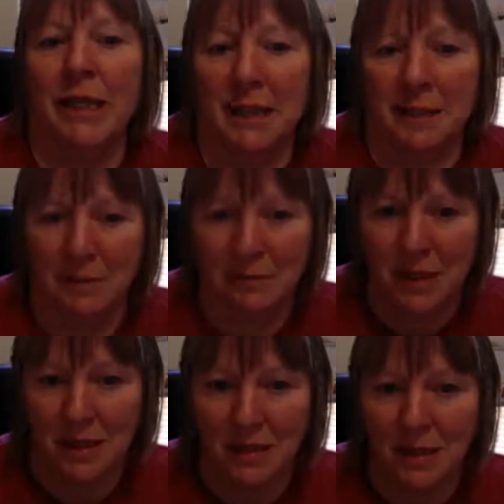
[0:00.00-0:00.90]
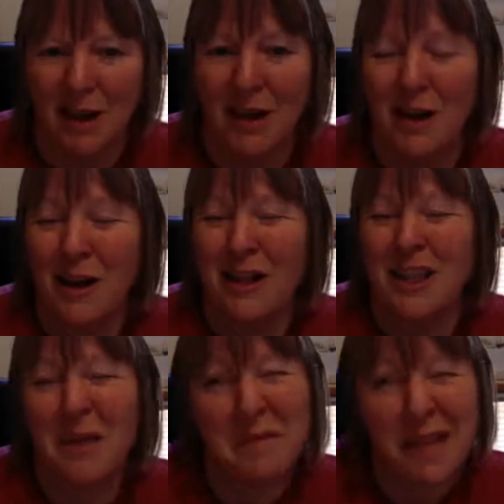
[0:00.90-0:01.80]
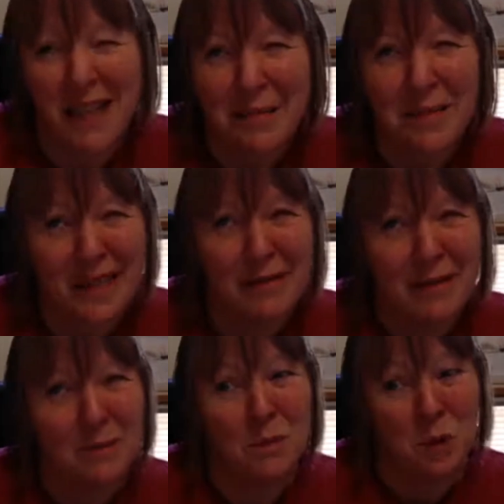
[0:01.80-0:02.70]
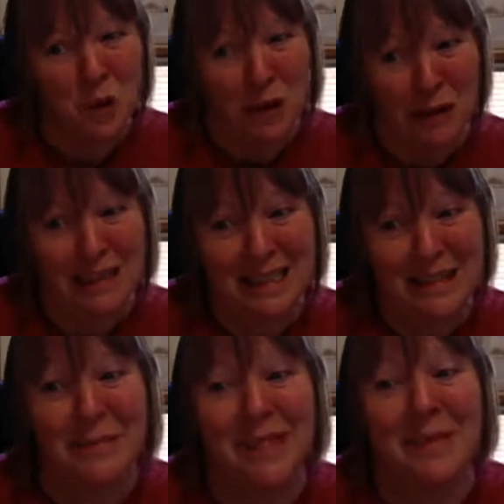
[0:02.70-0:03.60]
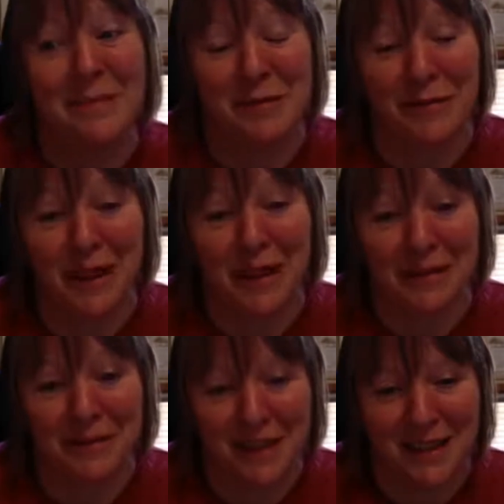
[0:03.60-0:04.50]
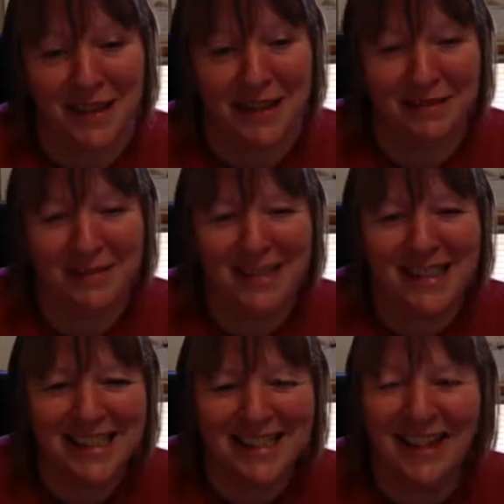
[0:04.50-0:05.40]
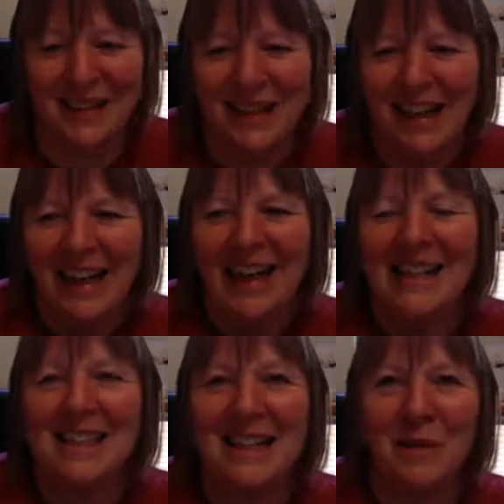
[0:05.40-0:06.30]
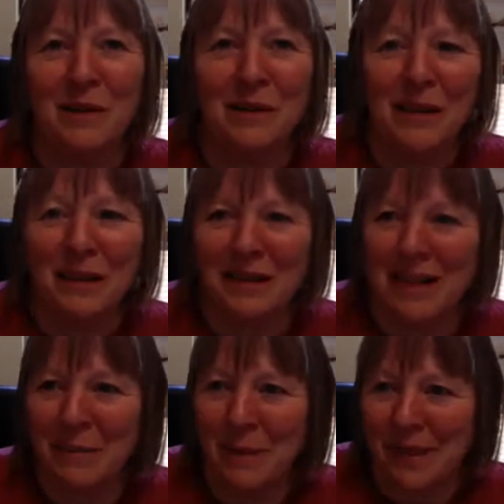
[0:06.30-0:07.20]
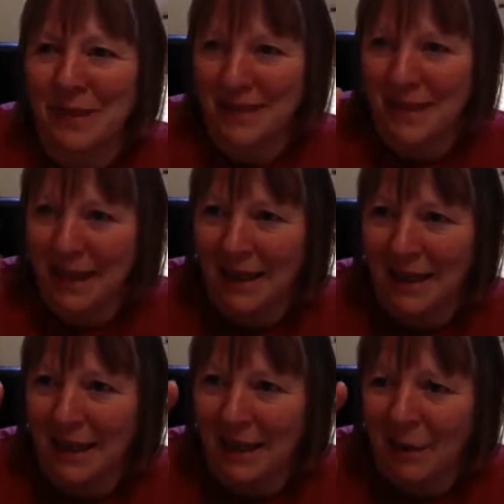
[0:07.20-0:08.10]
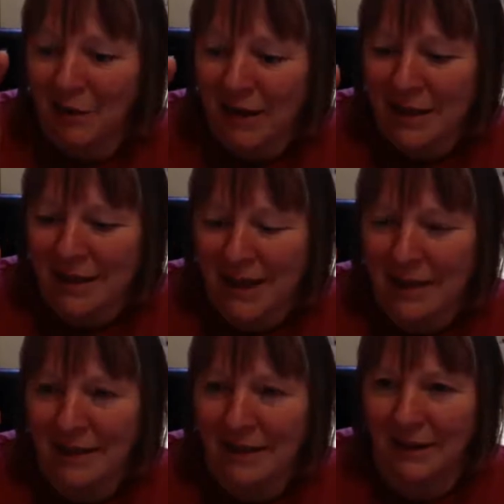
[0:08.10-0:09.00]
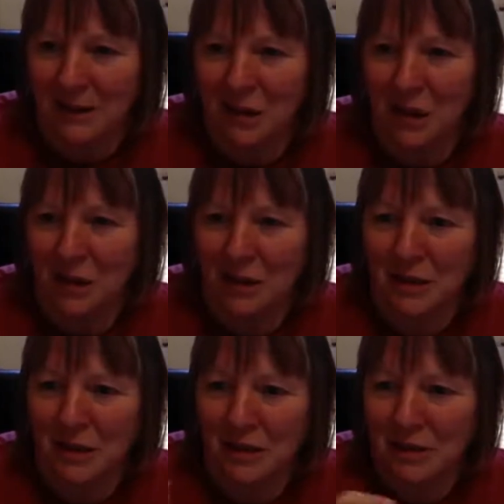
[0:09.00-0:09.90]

times, sometimes even more, sometimes 5 times. So look at that, means they are exactly conjunct